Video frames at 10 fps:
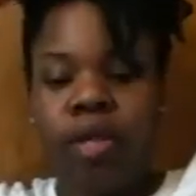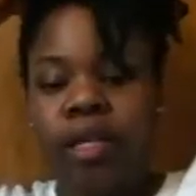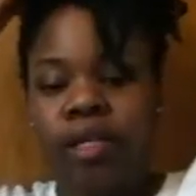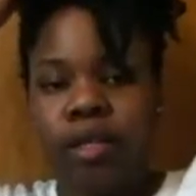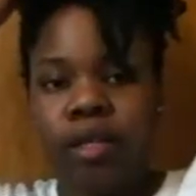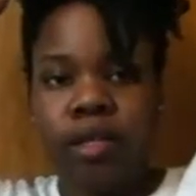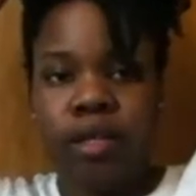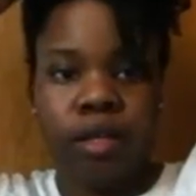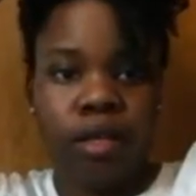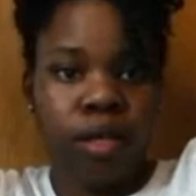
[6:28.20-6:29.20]
that's
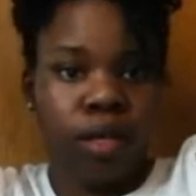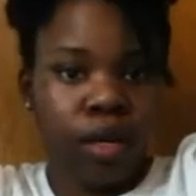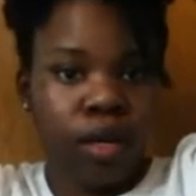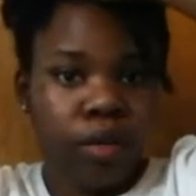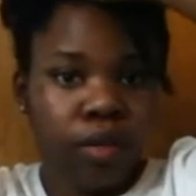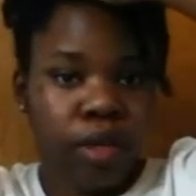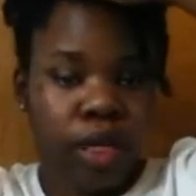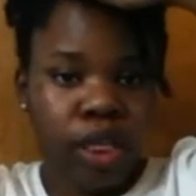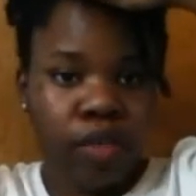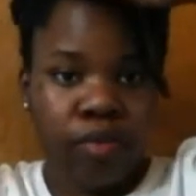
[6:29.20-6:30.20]
another
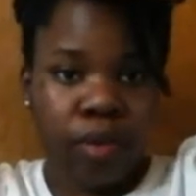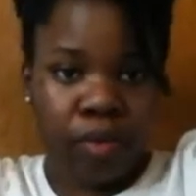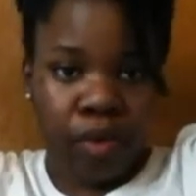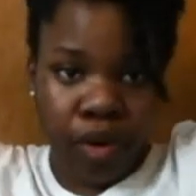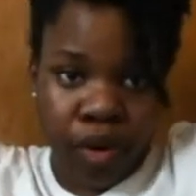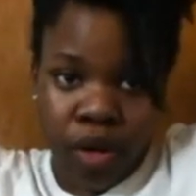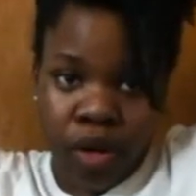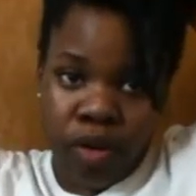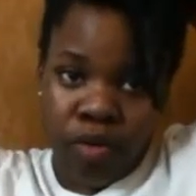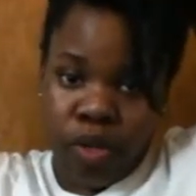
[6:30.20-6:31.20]
thing to remember
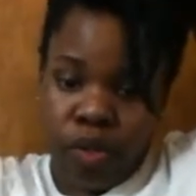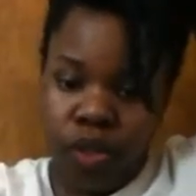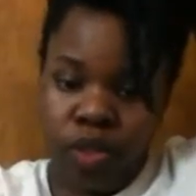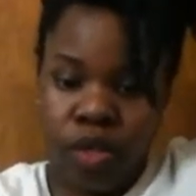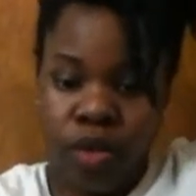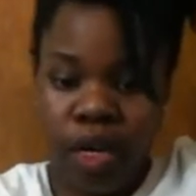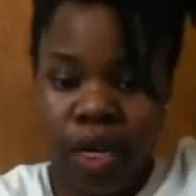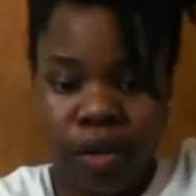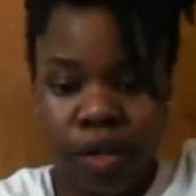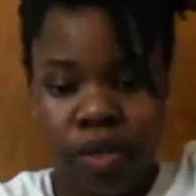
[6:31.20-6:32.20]
when twisting your
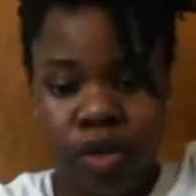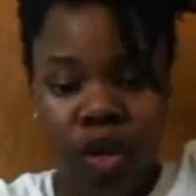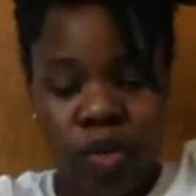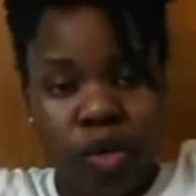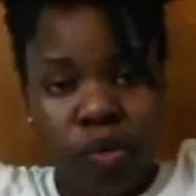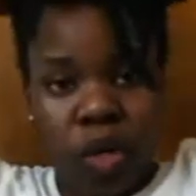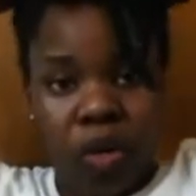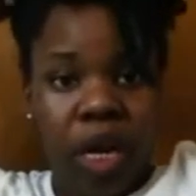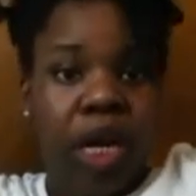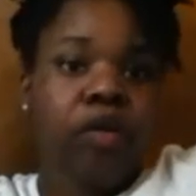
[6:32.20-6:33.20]
hair, is knowing which way
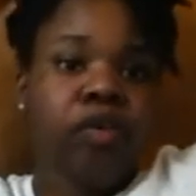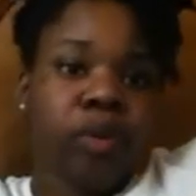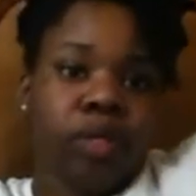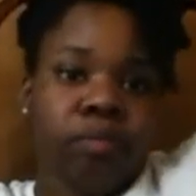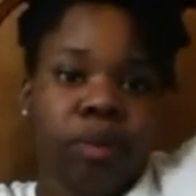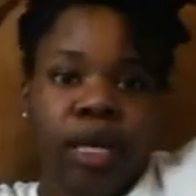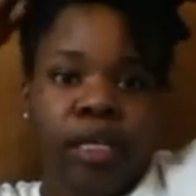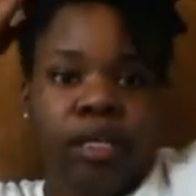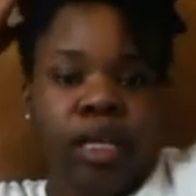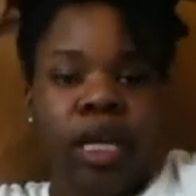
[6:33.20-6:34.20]
your hair twists
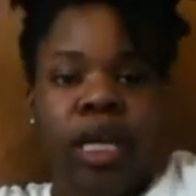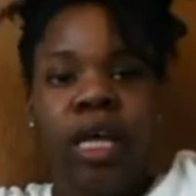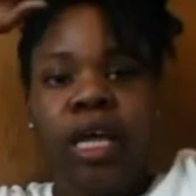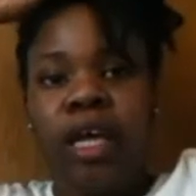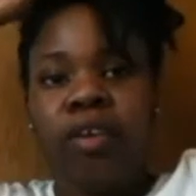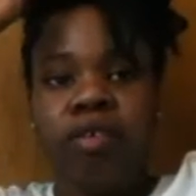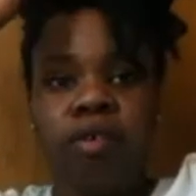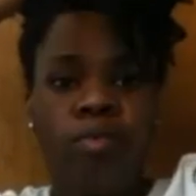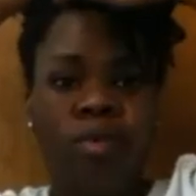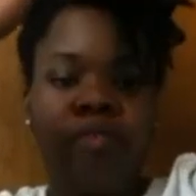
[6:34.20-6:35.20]
best. And you'll
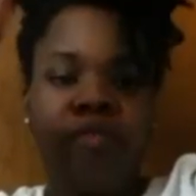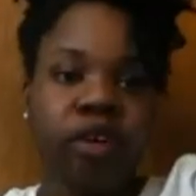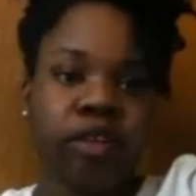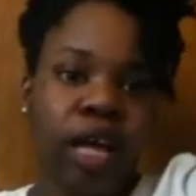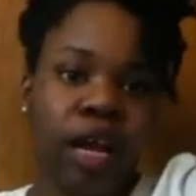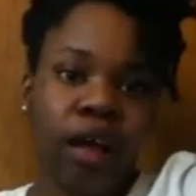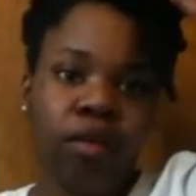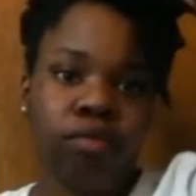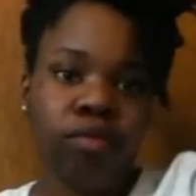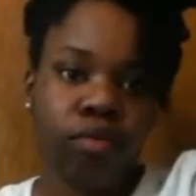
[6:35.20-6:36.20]
only figure that
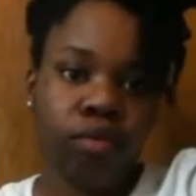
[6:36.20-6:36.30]
out